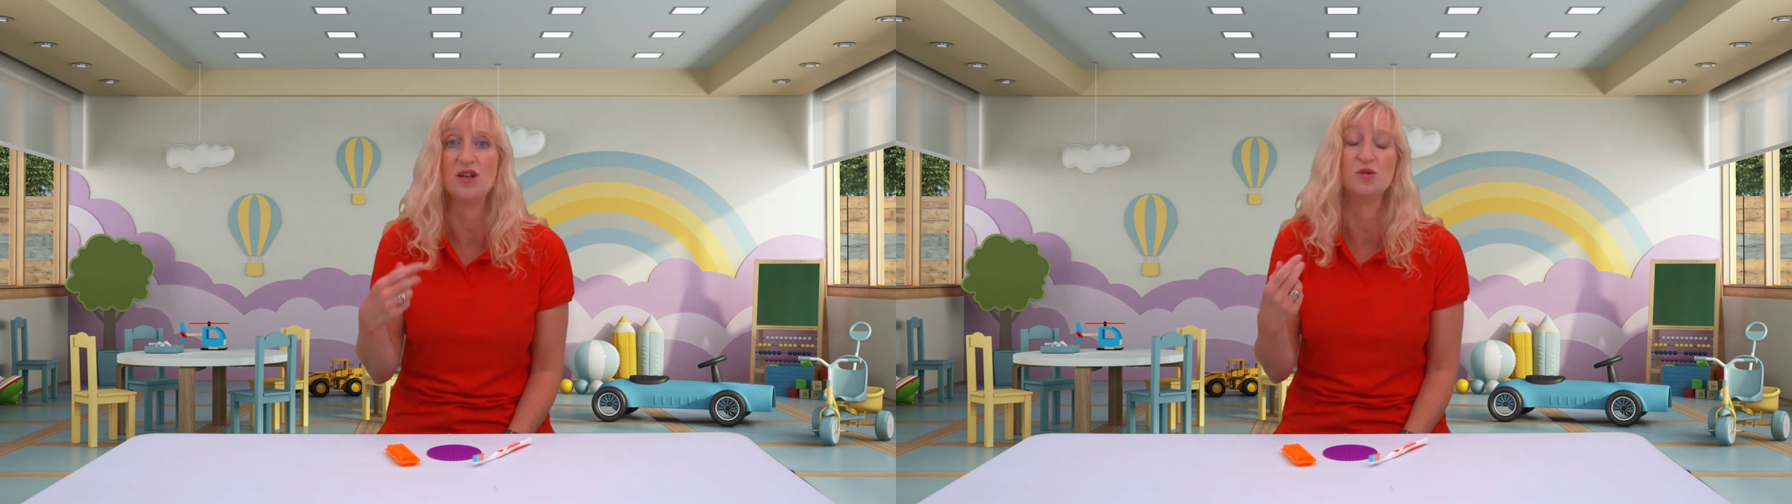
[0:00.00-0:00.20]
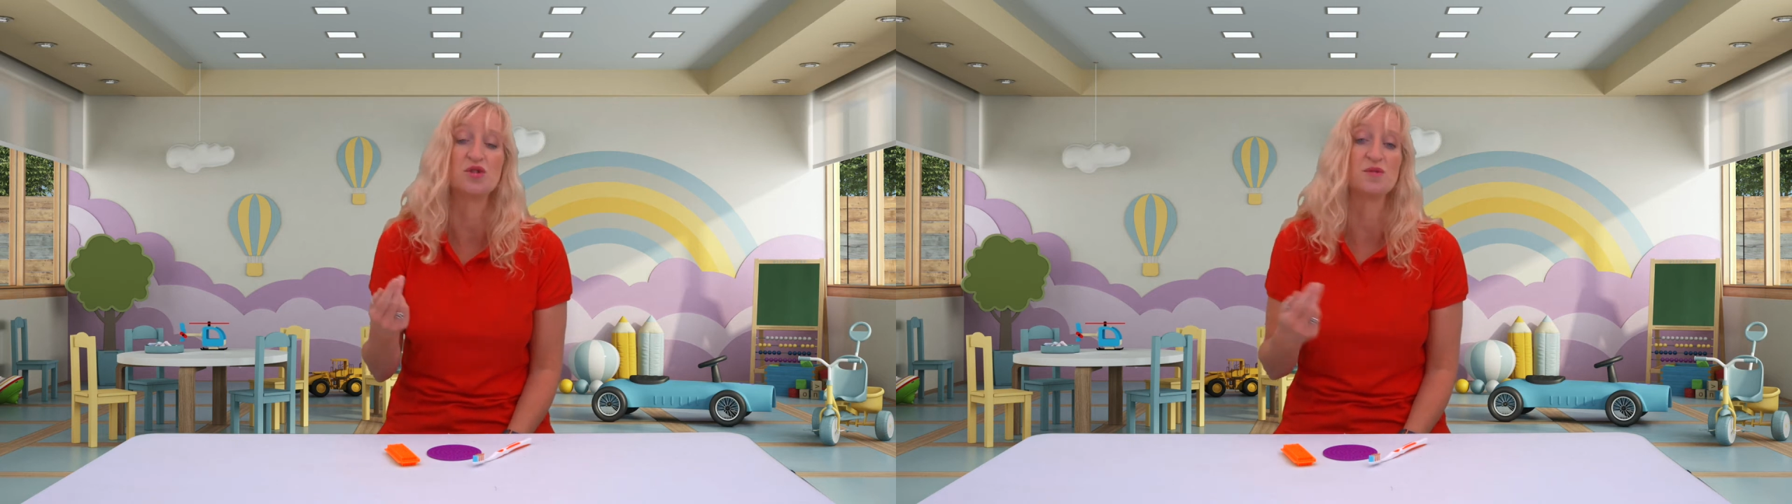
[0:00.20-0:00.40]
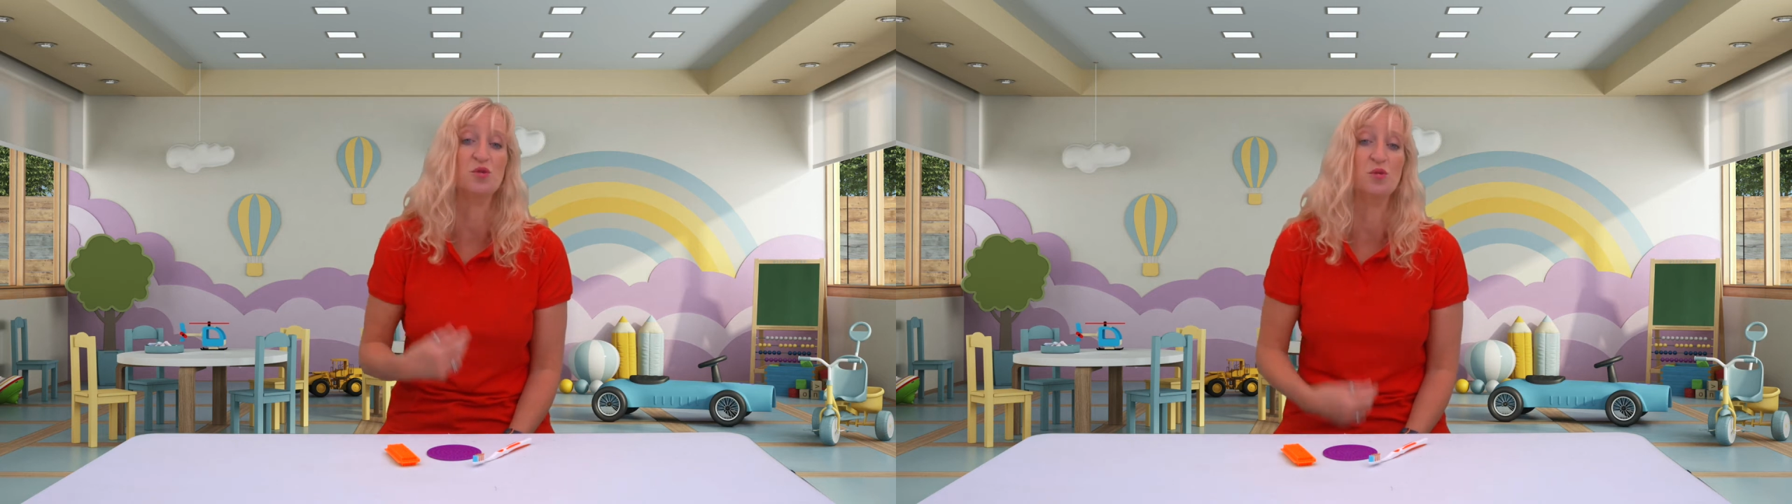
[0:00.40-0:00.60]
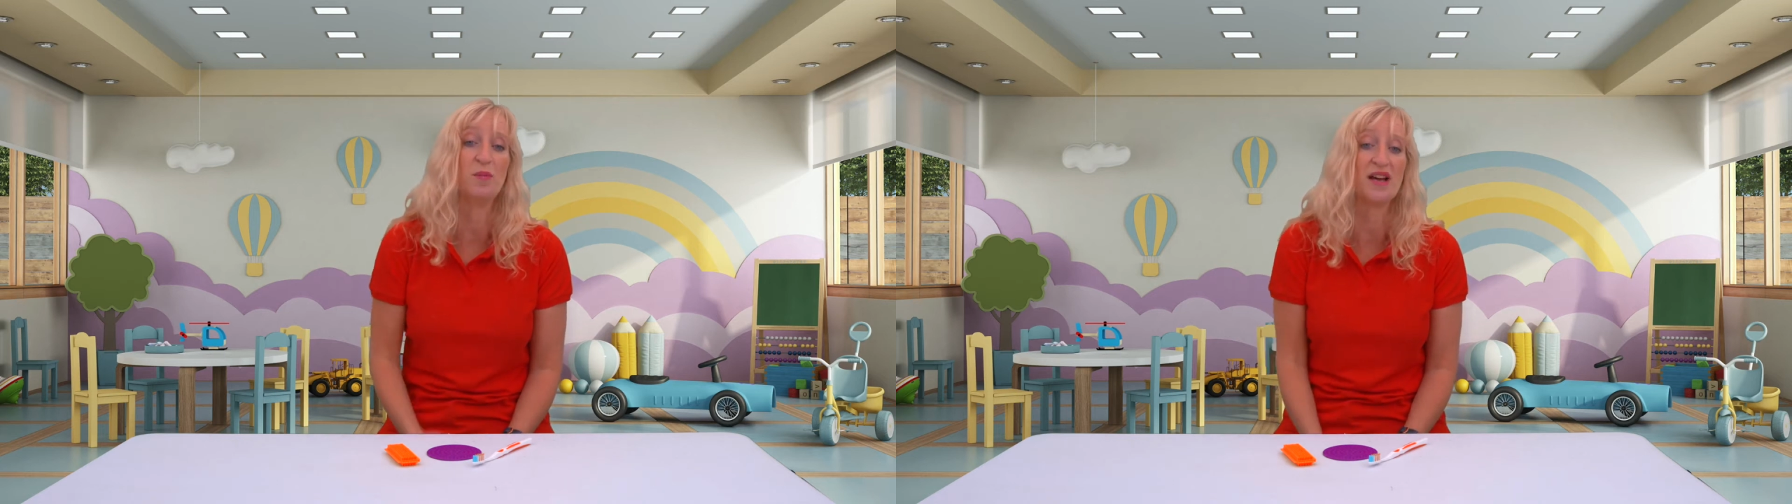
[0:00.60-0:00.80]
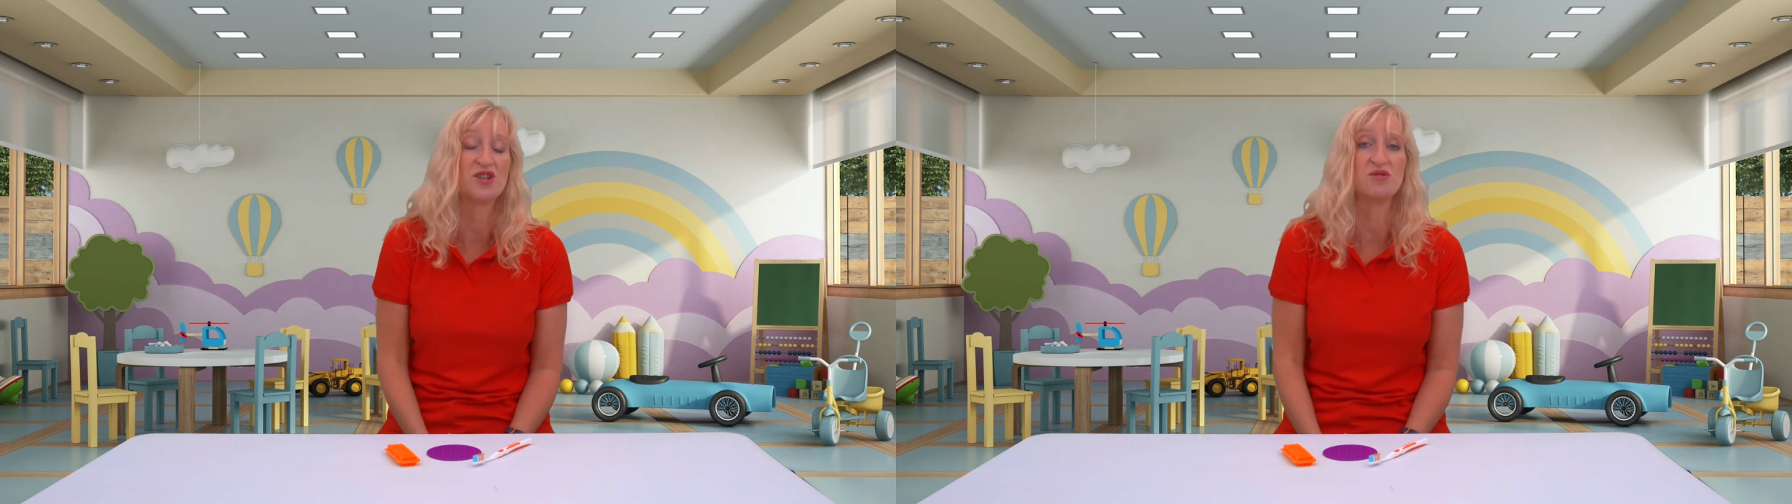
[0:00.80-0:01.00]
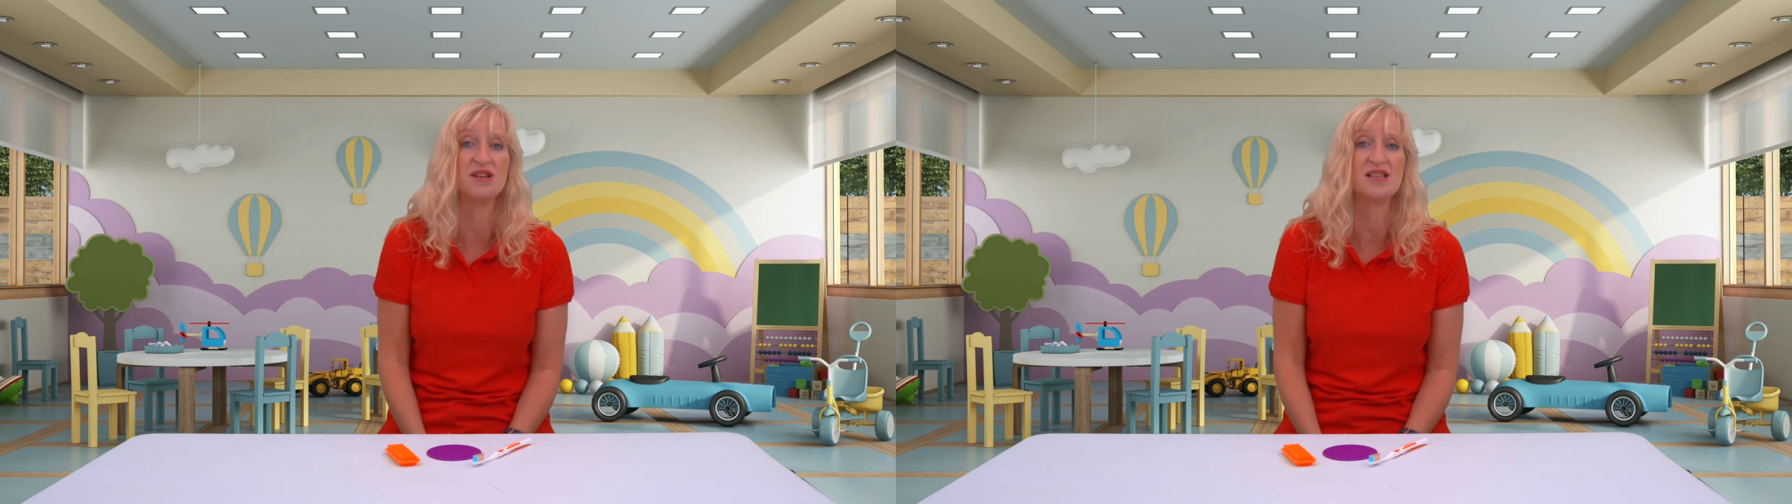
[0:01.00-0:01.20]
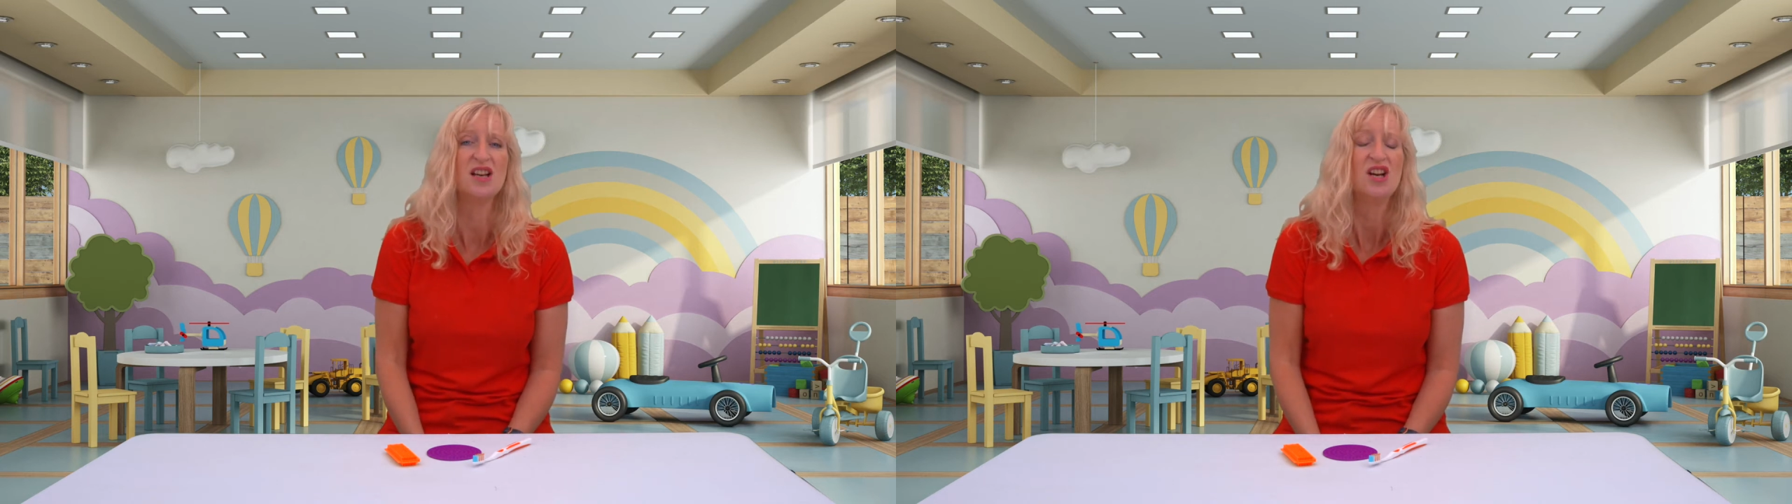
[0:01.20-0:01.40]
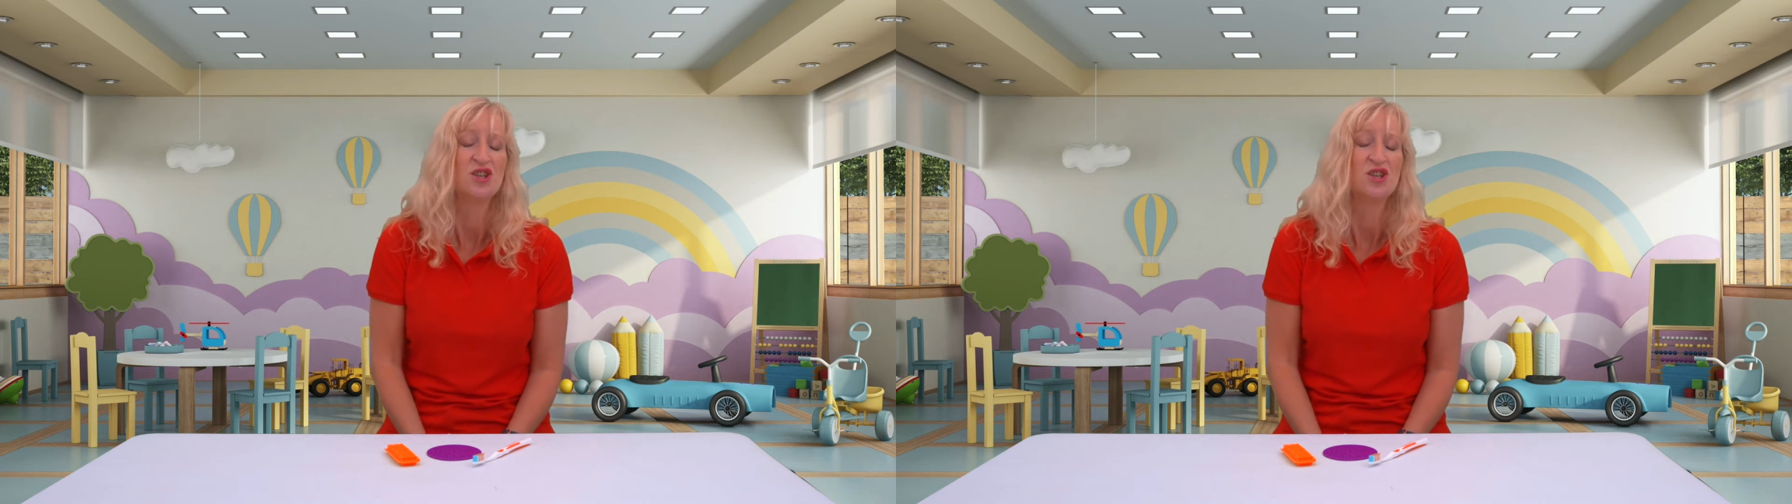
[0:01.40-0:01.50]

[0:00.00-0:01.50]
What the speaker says: or small batteries.